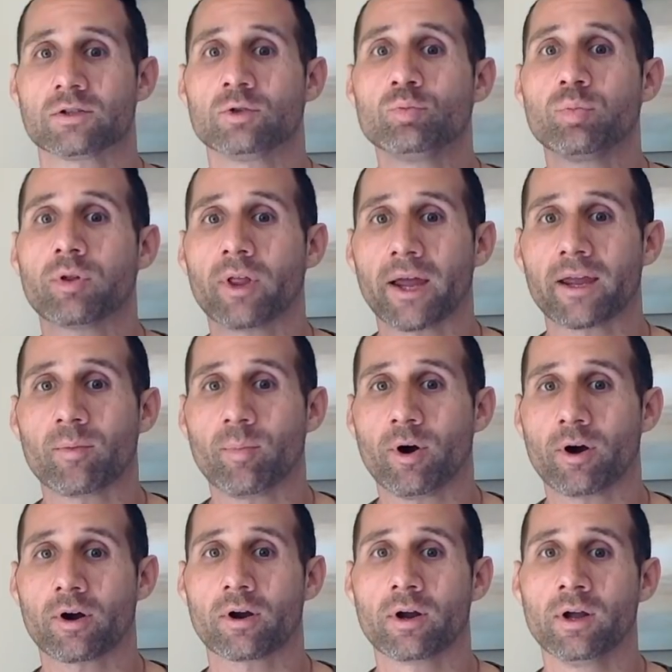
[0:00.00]
you play a
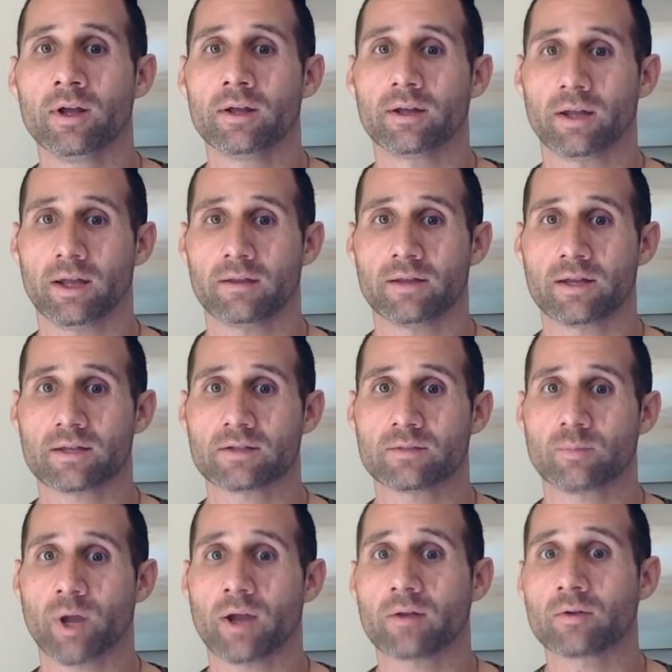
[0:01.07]
part in this
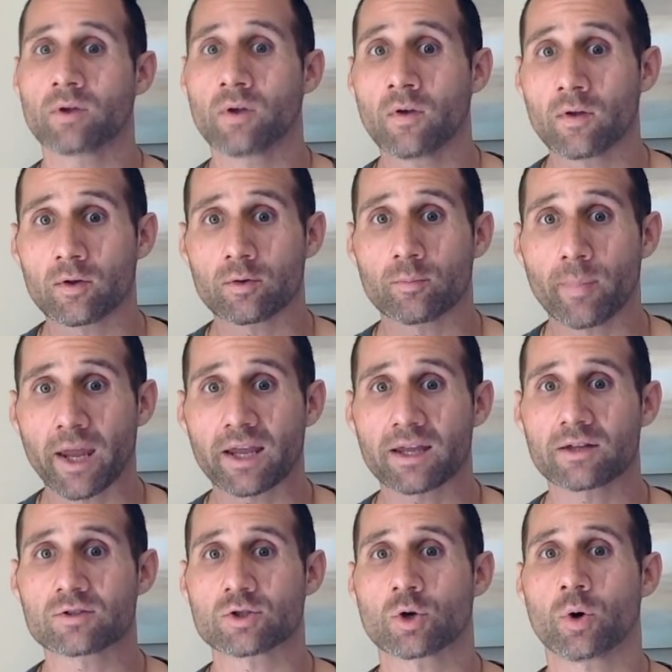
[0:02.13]
by
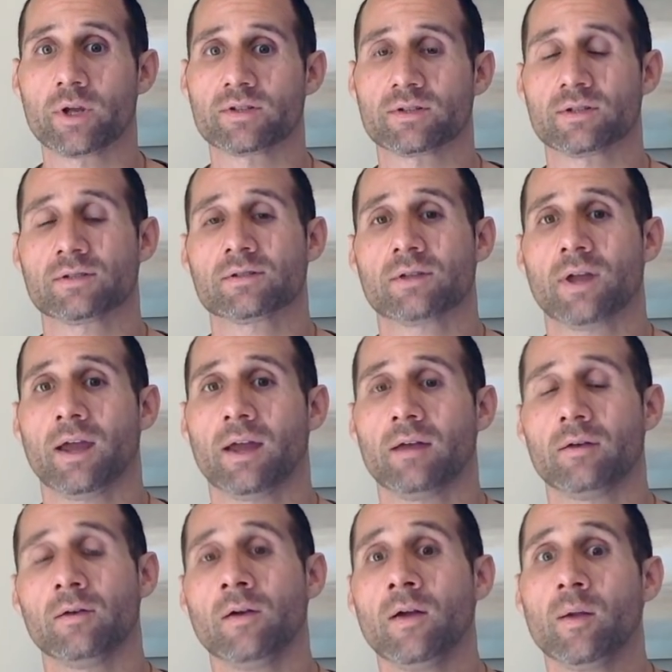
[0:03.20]
making choices
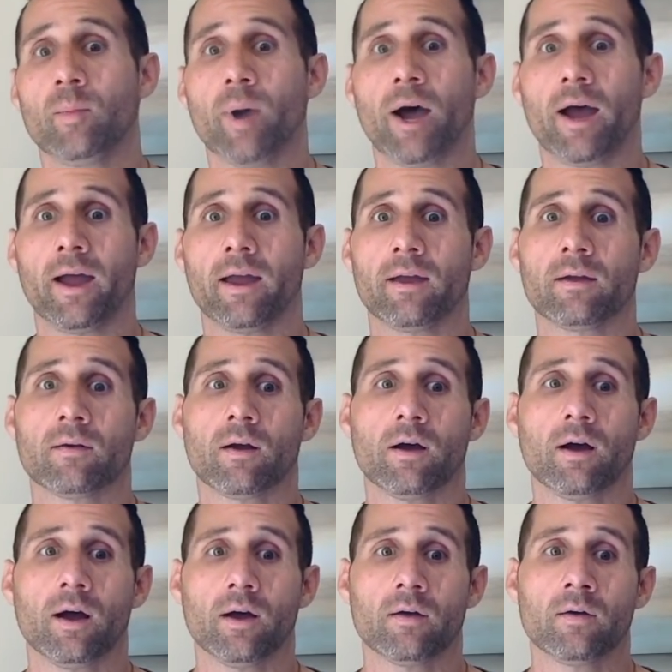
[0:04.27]
and by
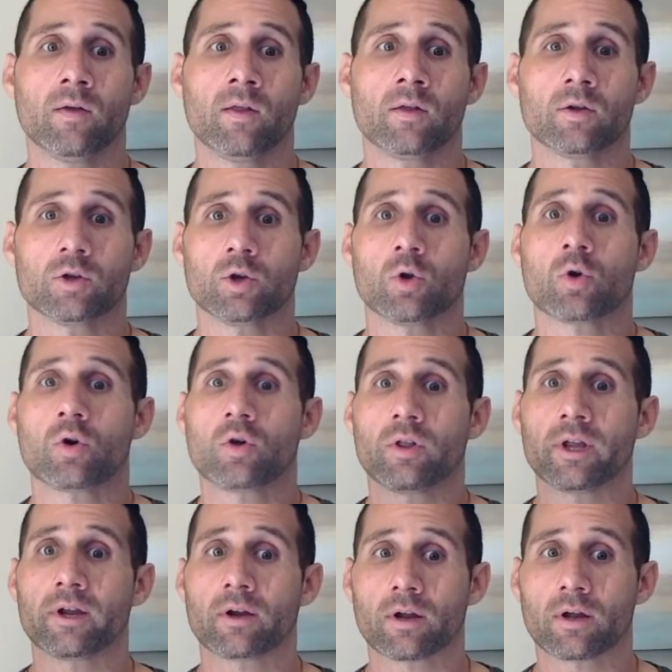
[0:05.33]
uh, you know
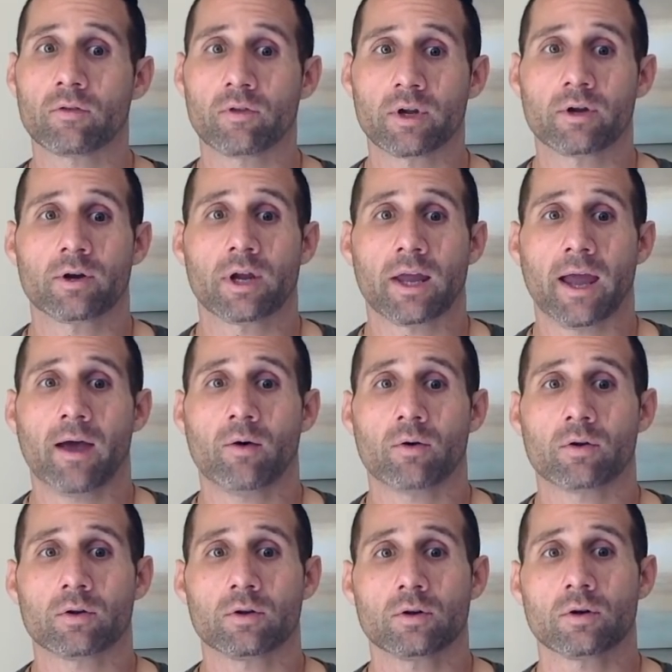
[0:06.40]
clear, clearing
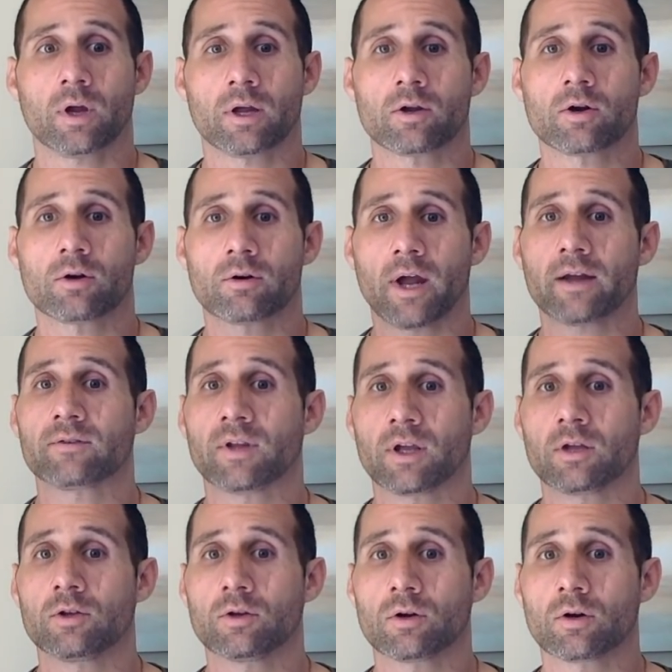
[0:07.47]
out your and
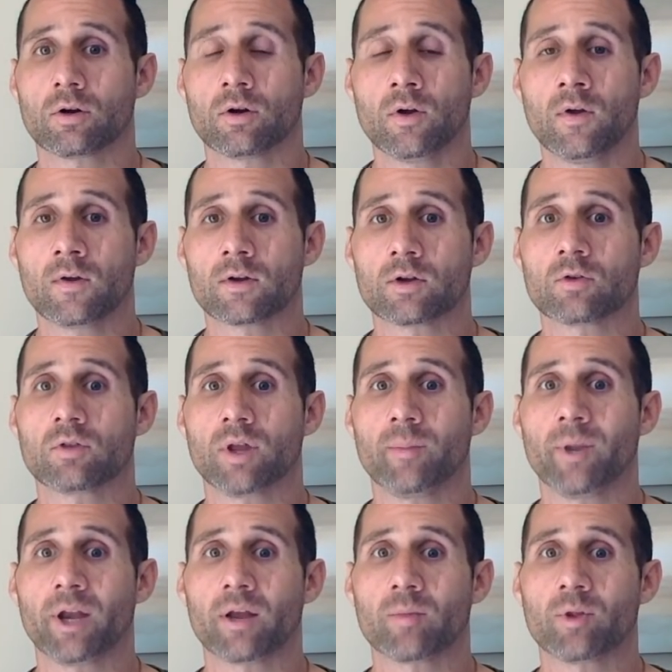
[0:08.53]
correcting your your
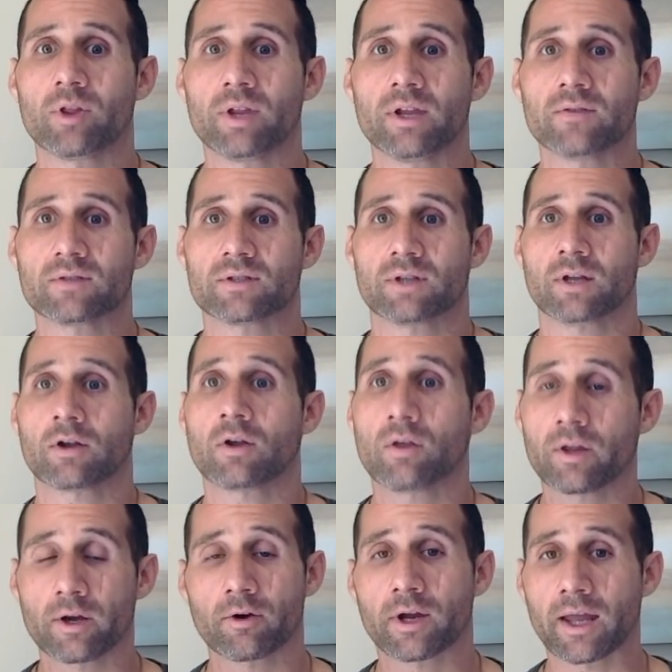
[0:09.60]
limiting beliefs and
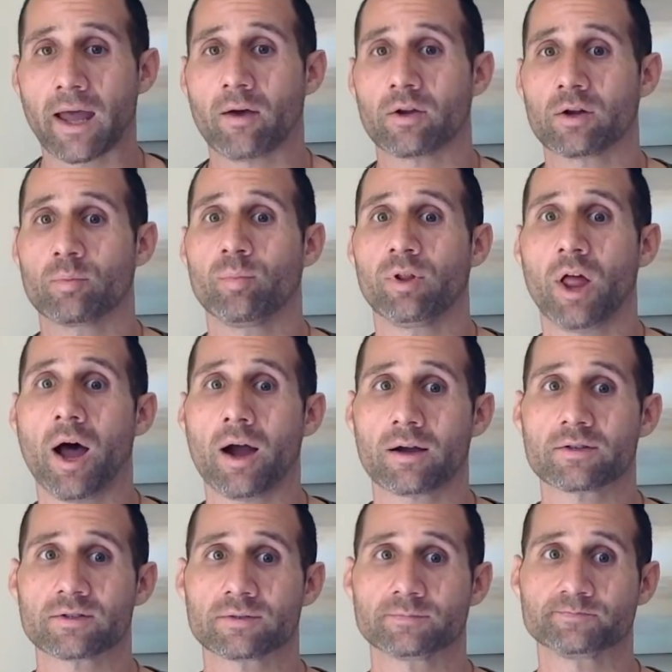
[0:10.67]
clearing out your
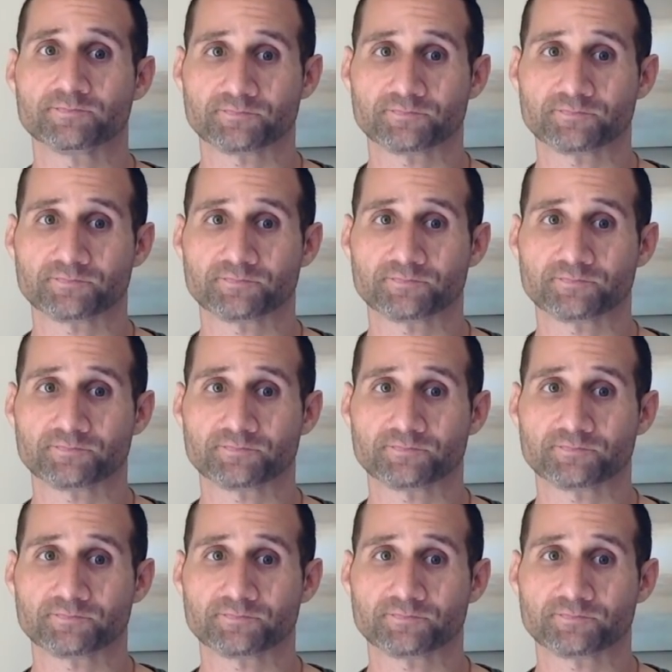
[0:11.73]
blocks